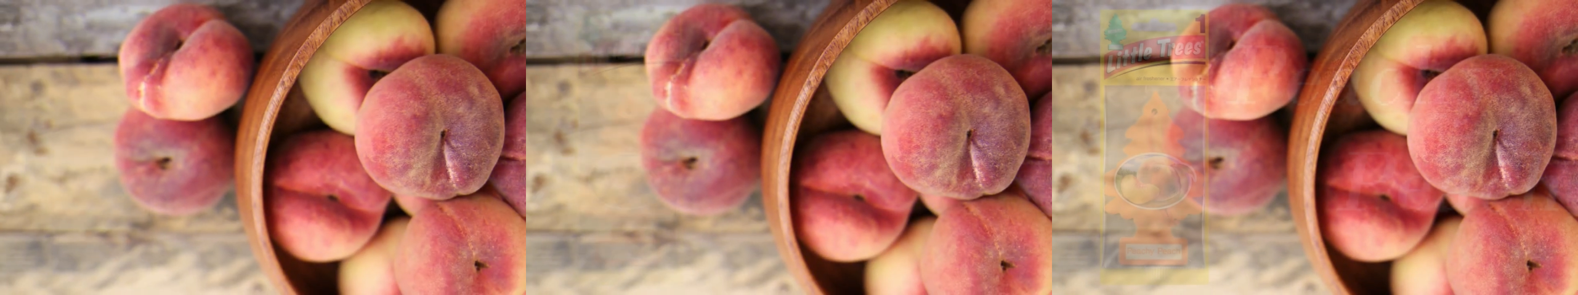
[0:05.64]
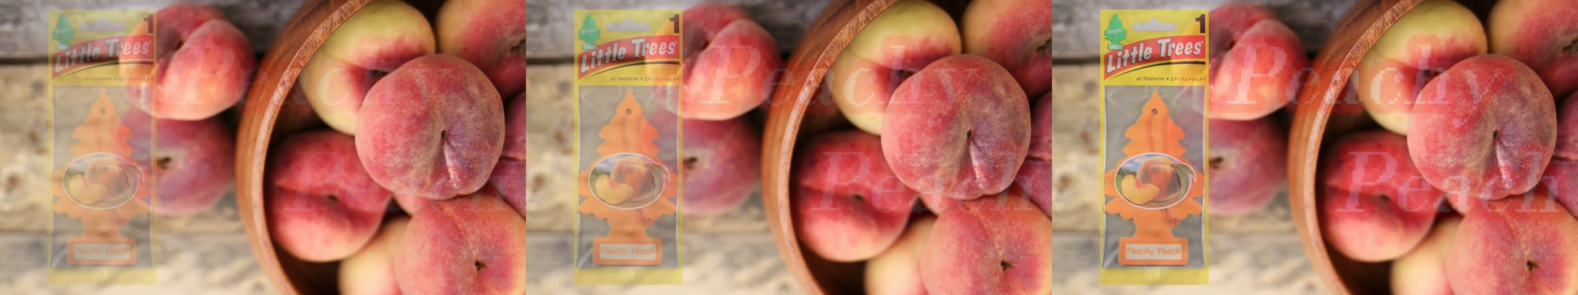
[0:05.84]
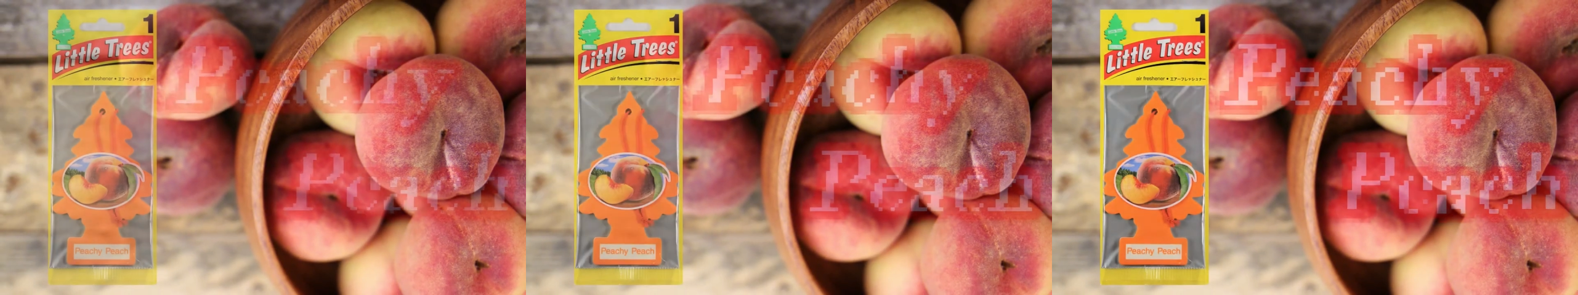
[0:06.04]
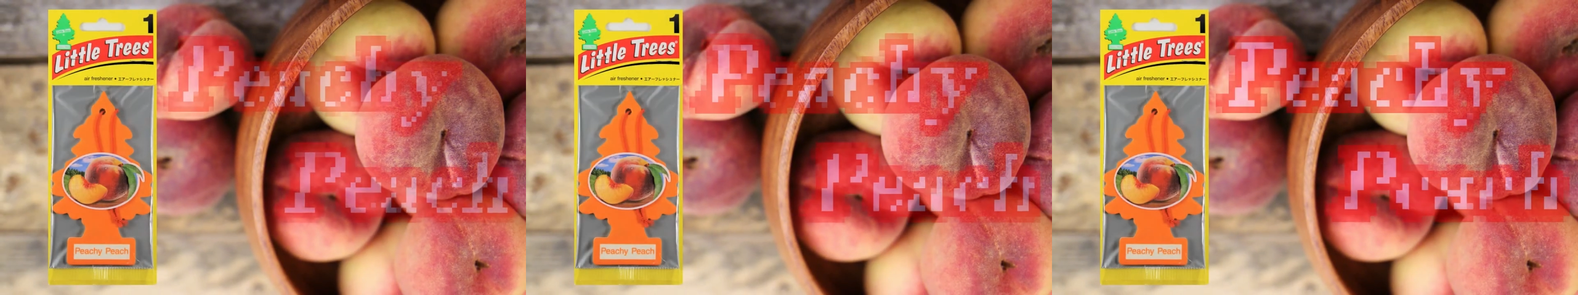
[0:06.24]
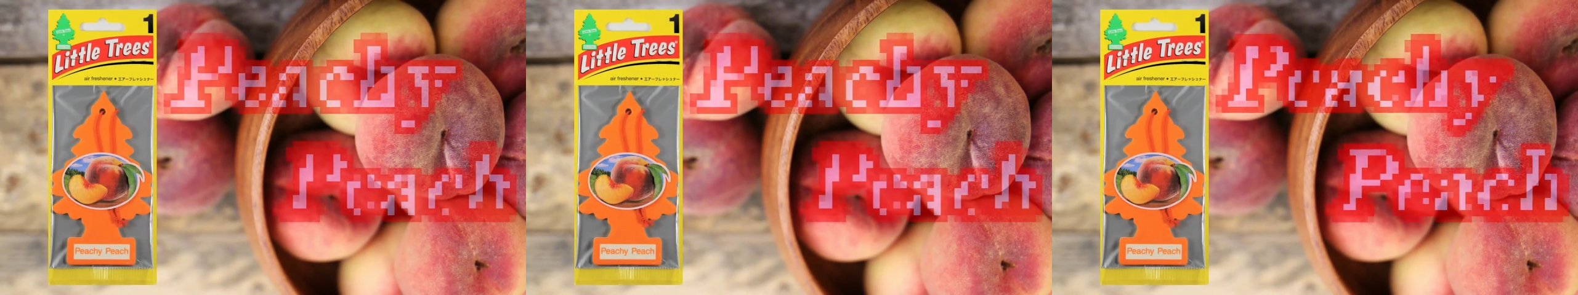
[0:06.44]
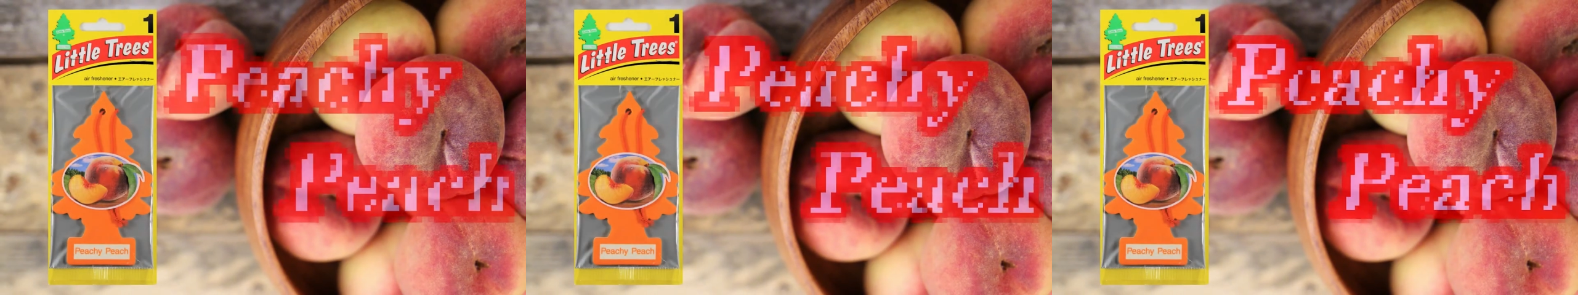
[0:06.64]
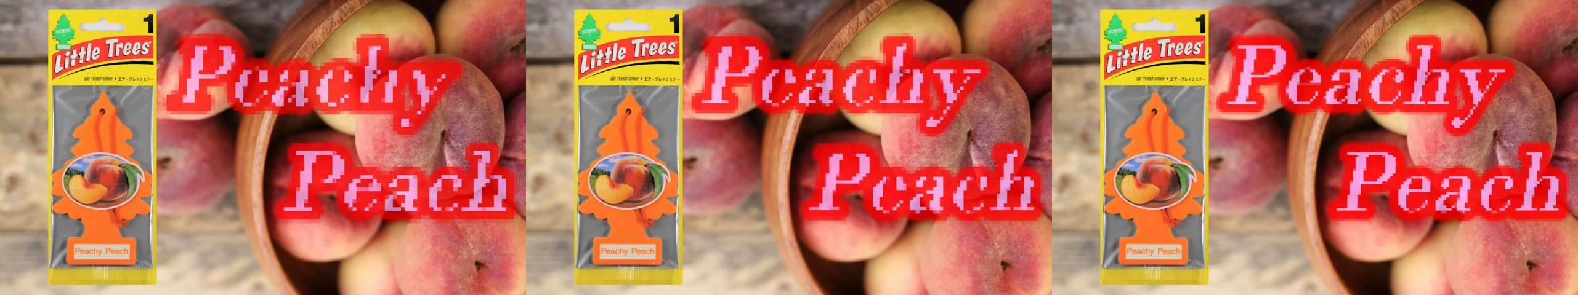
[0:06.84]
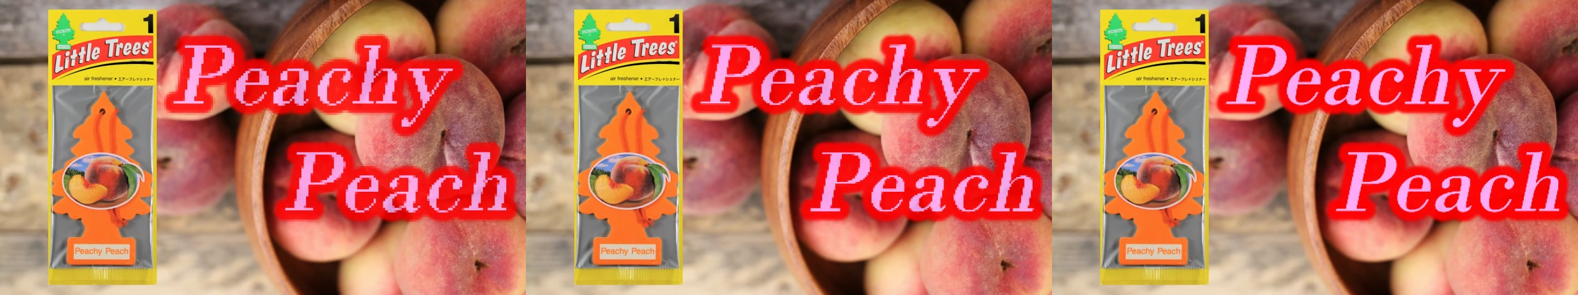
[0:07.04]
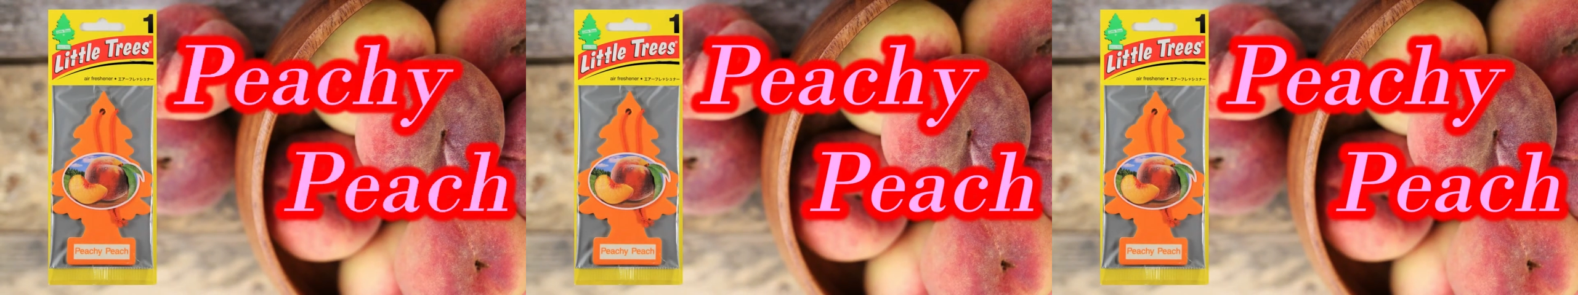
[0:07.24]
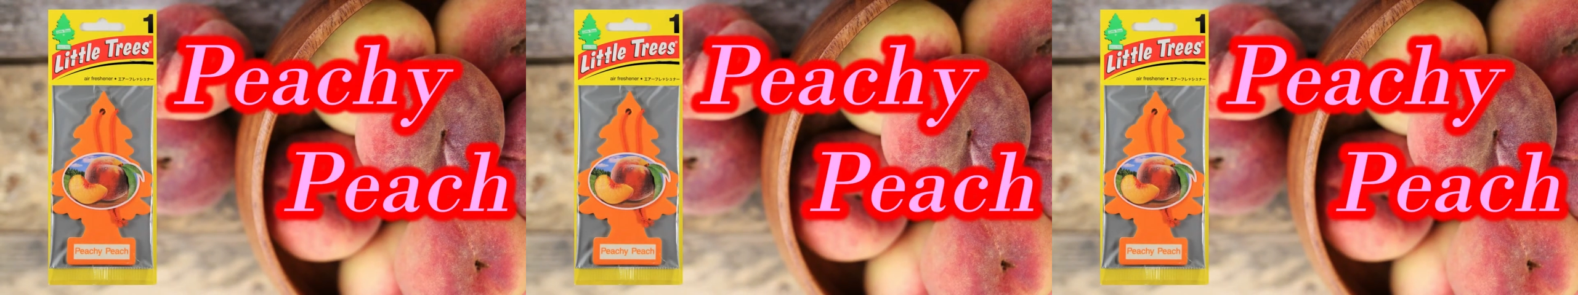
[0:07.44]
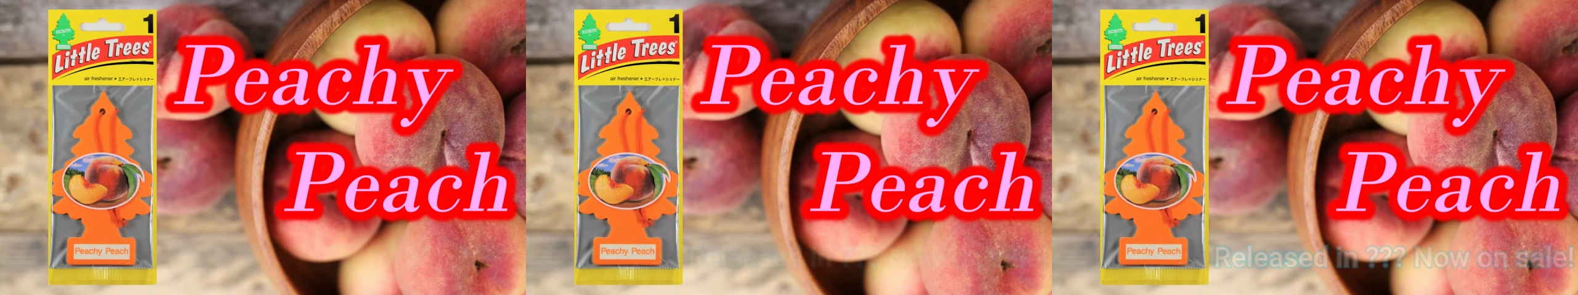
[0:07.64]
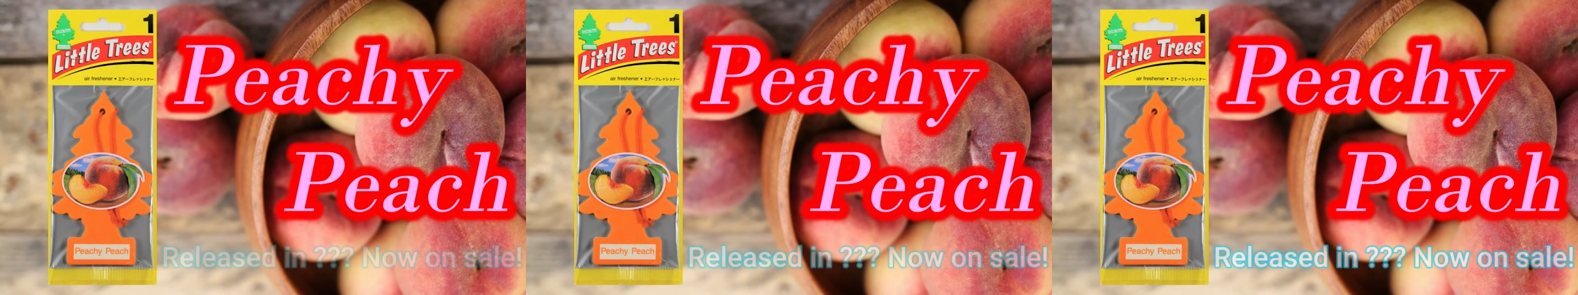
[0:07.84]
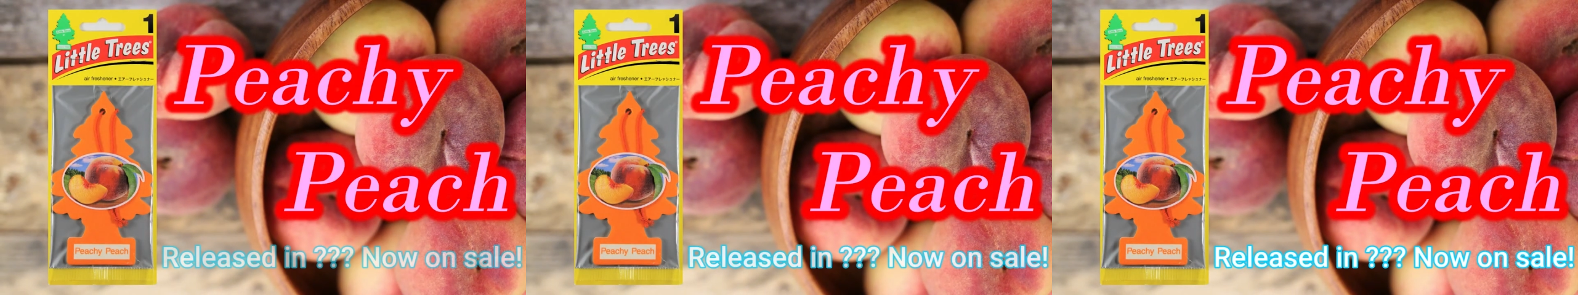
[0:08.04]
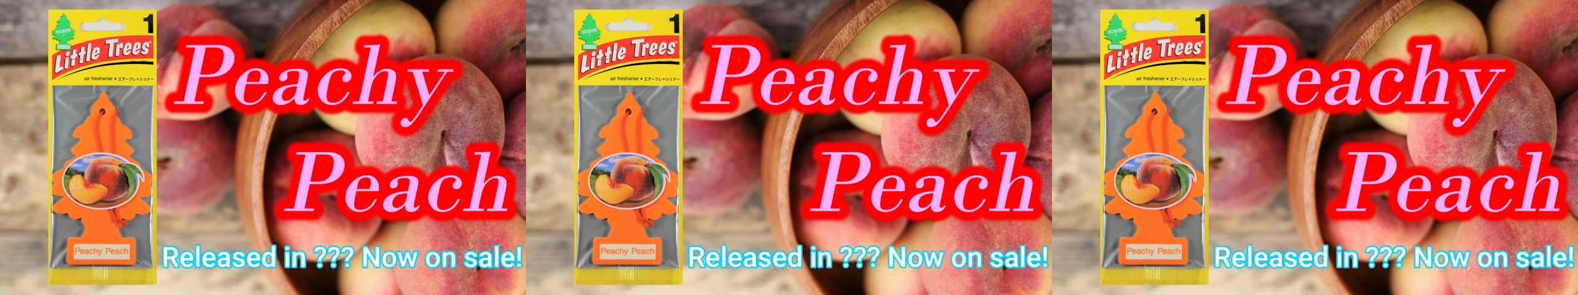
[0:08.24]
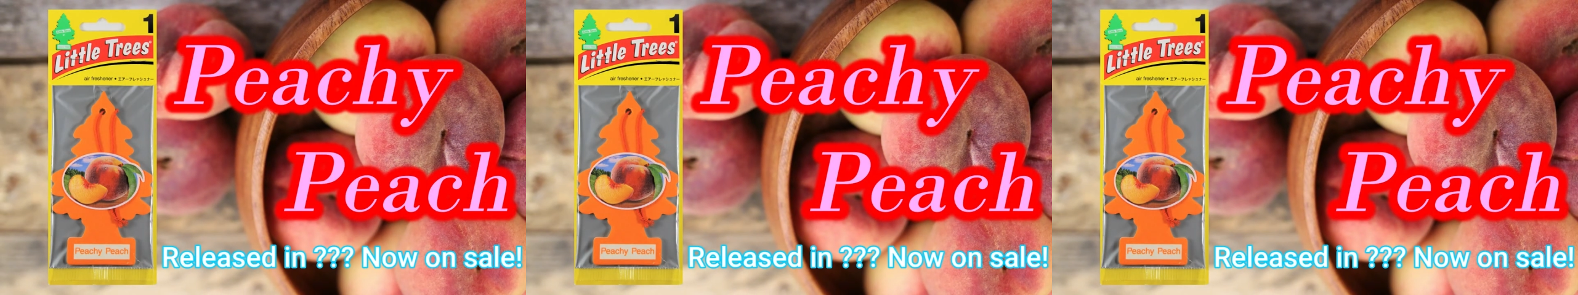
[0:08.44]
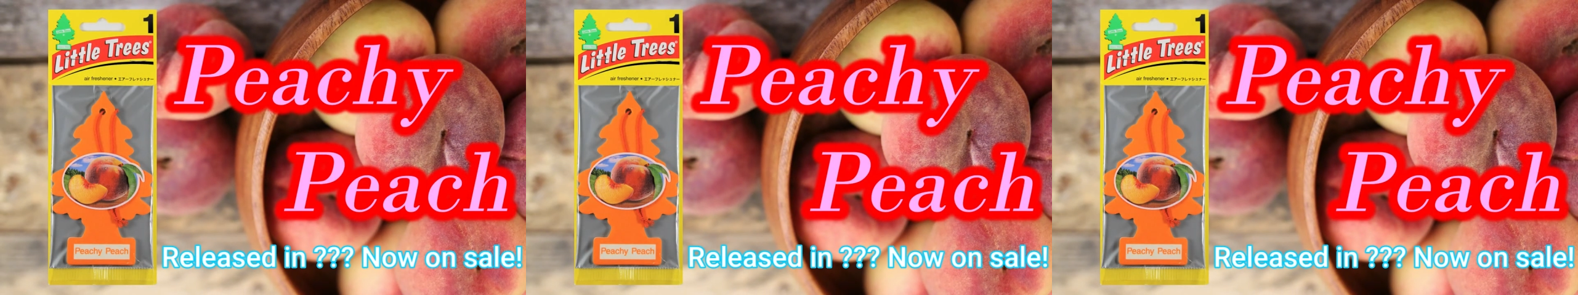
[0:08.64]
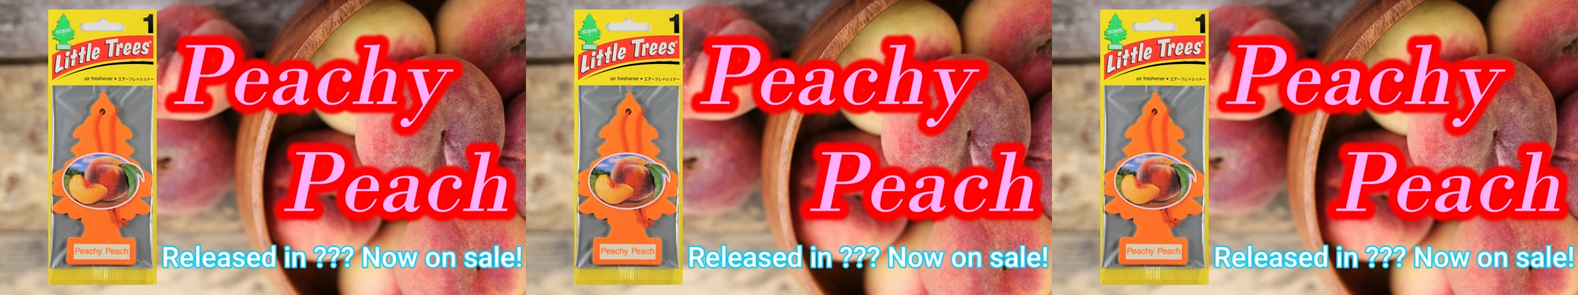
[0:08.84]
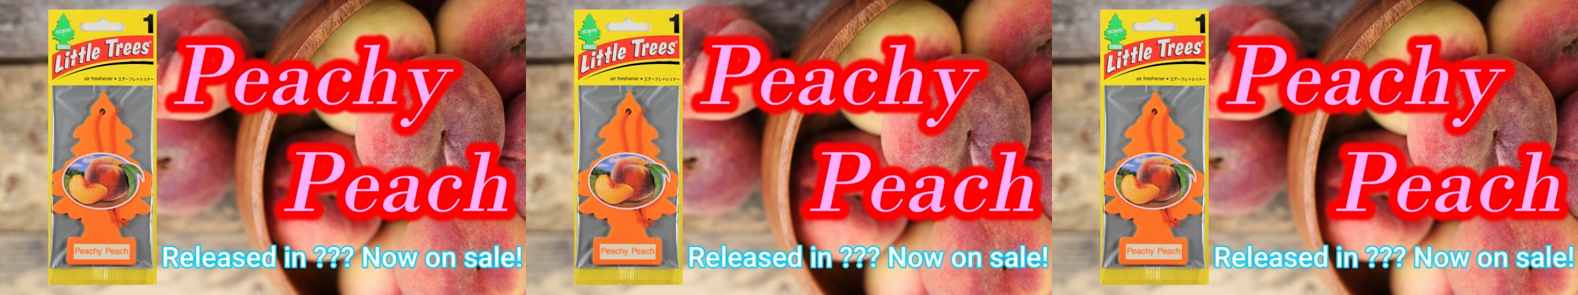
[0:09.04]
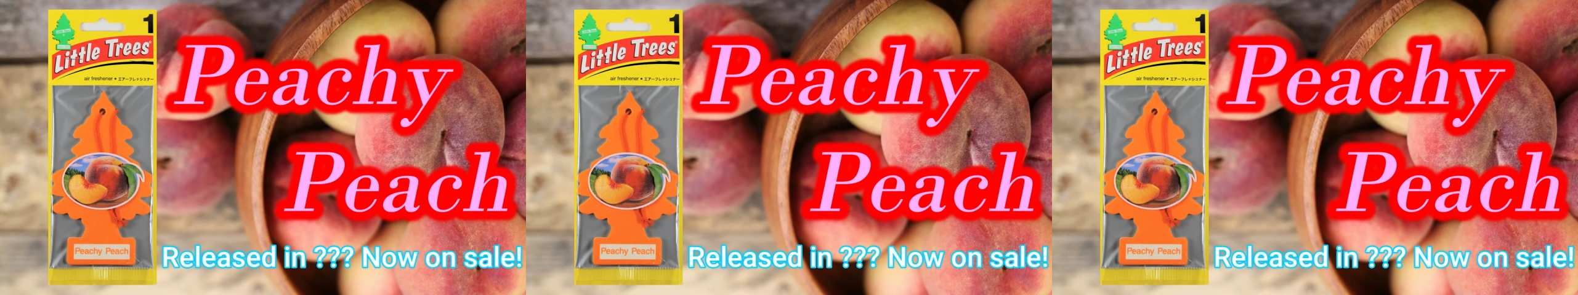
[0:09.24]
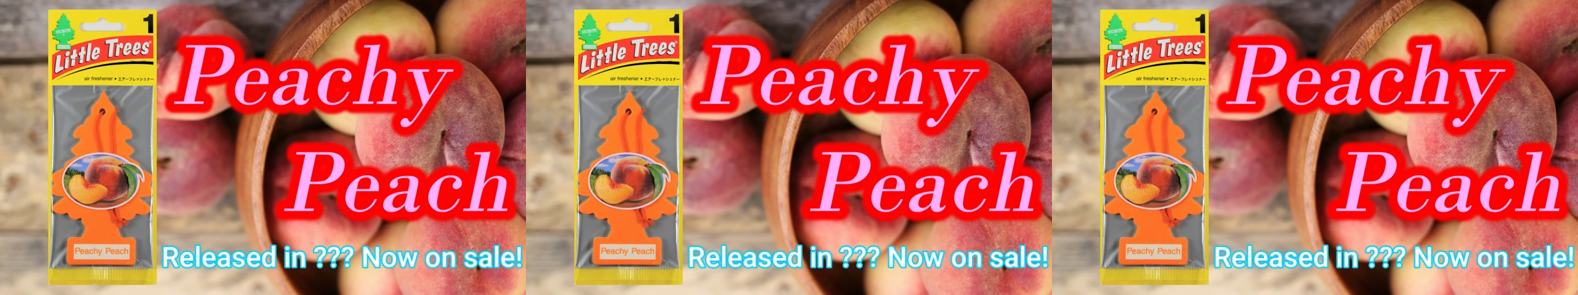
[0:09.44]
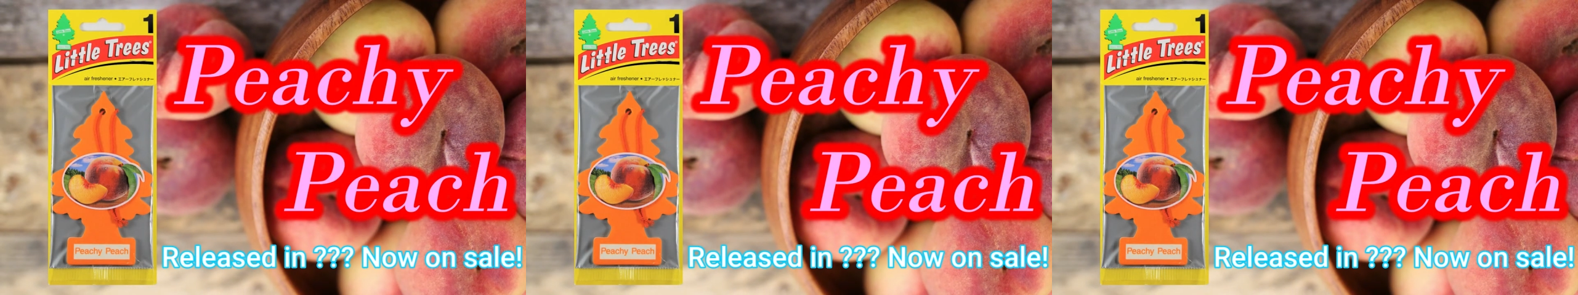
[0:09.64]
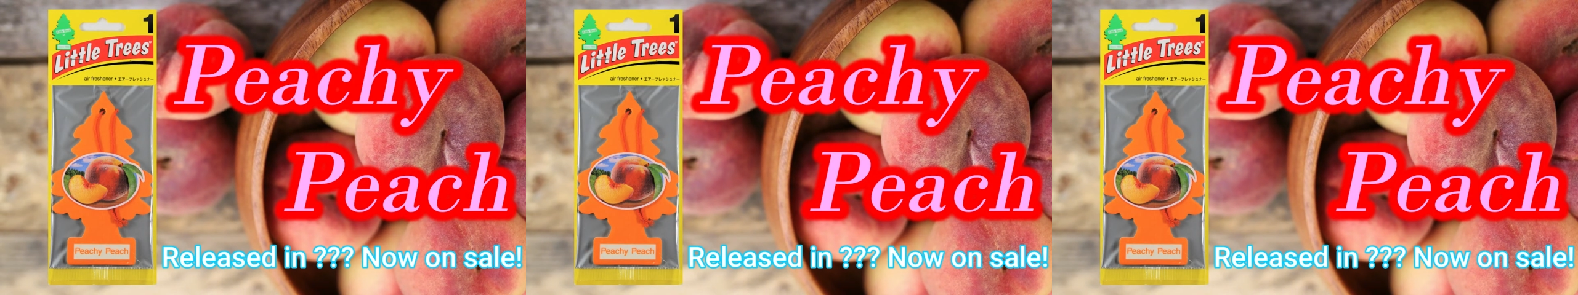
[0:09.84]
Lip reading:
[unreadable: no face in view]